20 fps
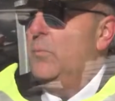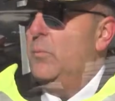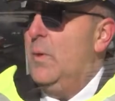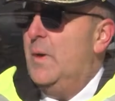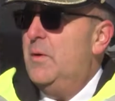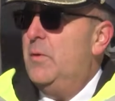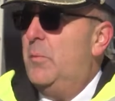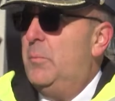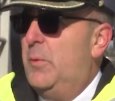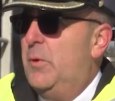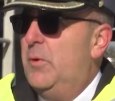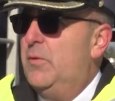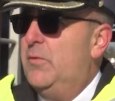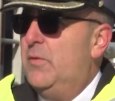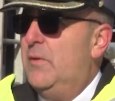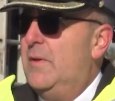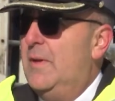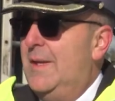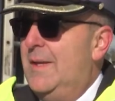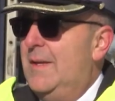render a
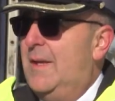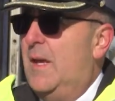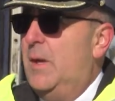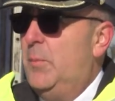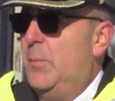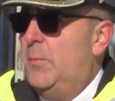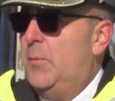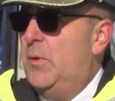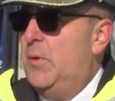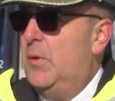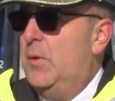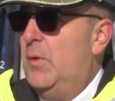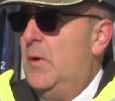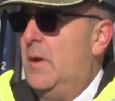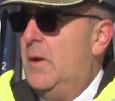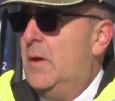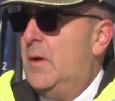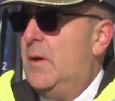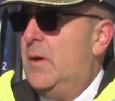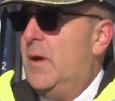person incapable uh,
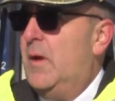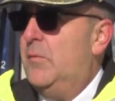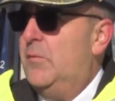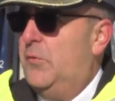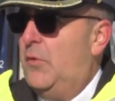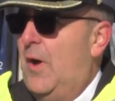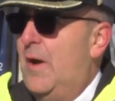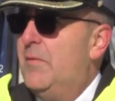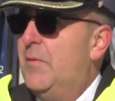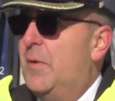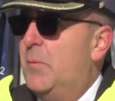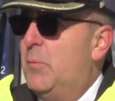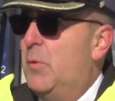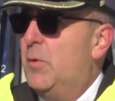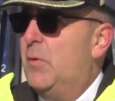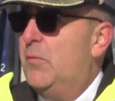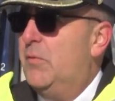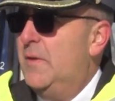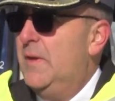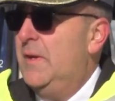of driving a
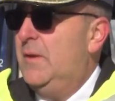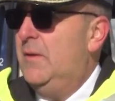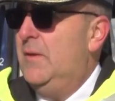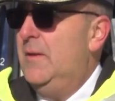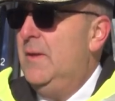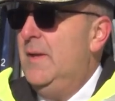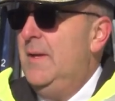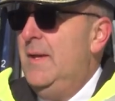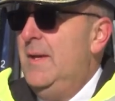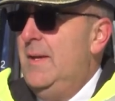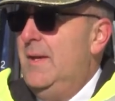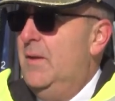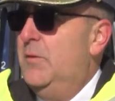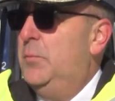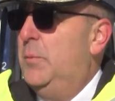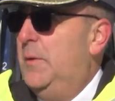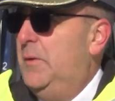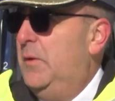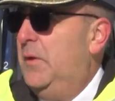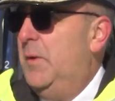motor vehicle is
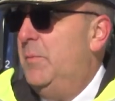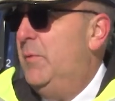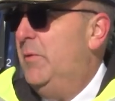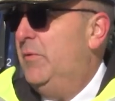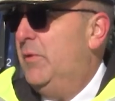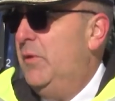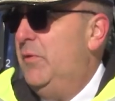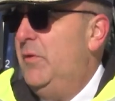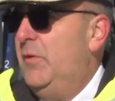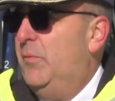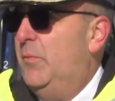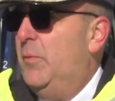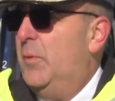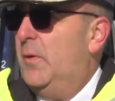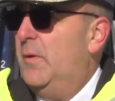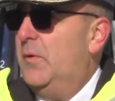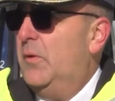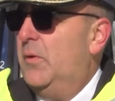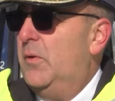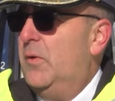what they're going to be searching
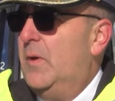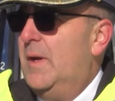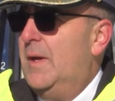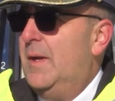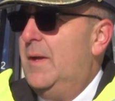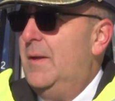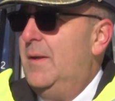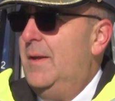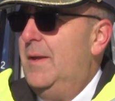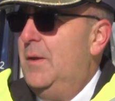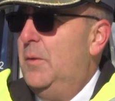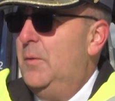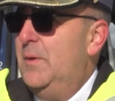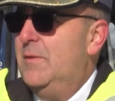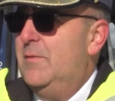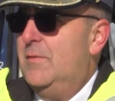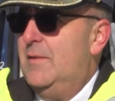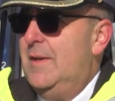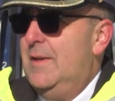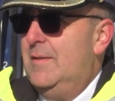for. They're, uh, you know,
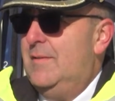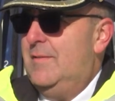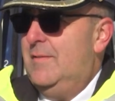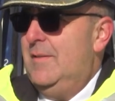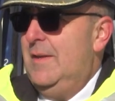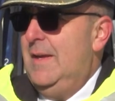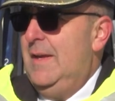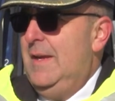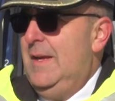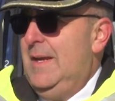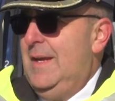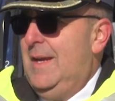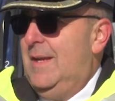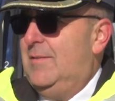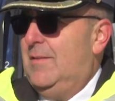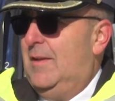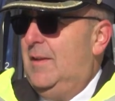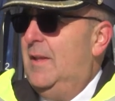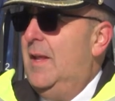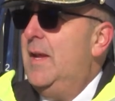it's it's
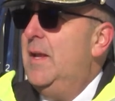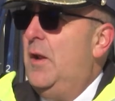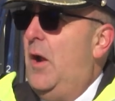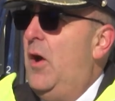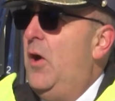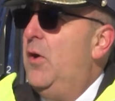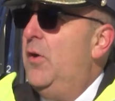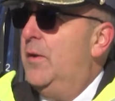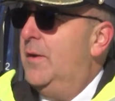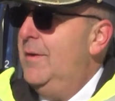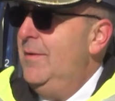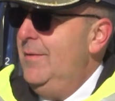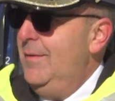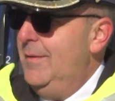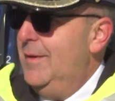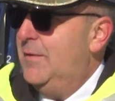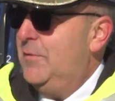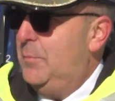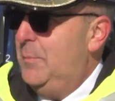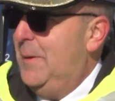it's a lighthearted,
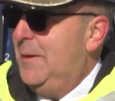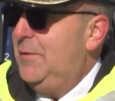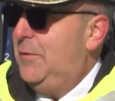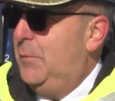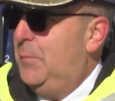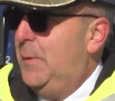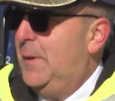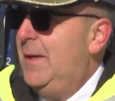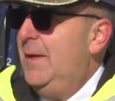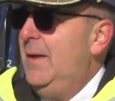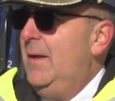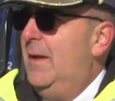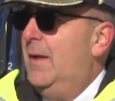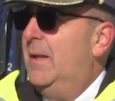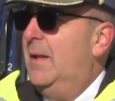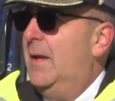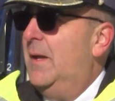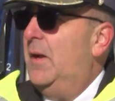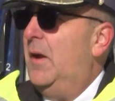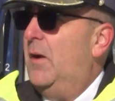it's meant to be a
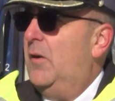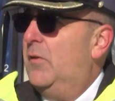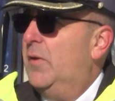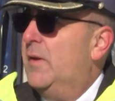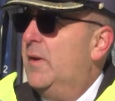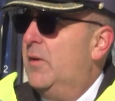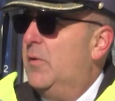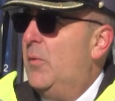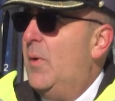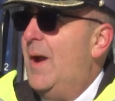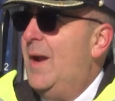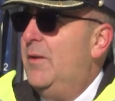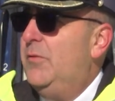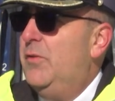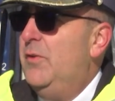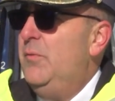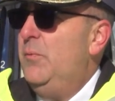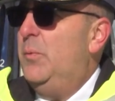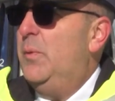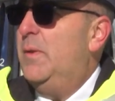lighthearted
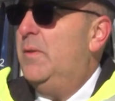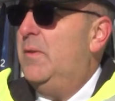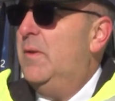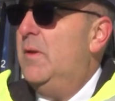interaction with